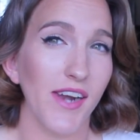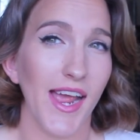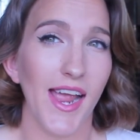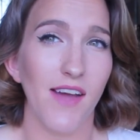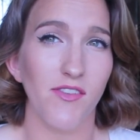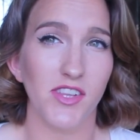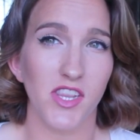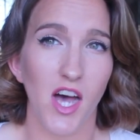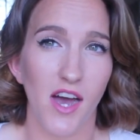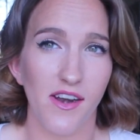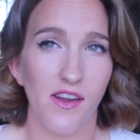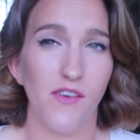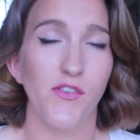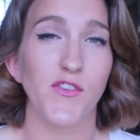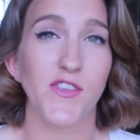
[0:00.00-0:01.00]
I have a
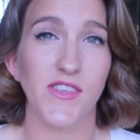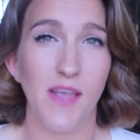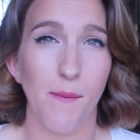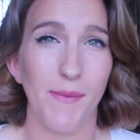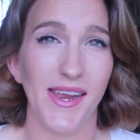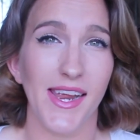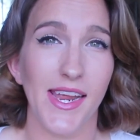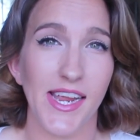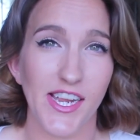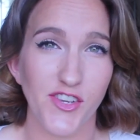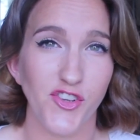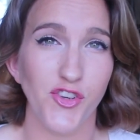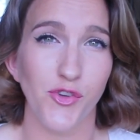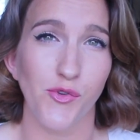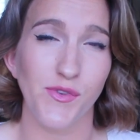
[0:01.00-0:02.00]
lot of stomach
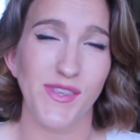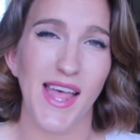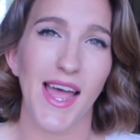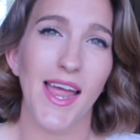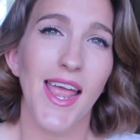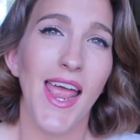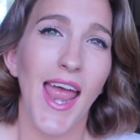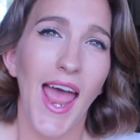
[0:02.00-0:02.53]
issues that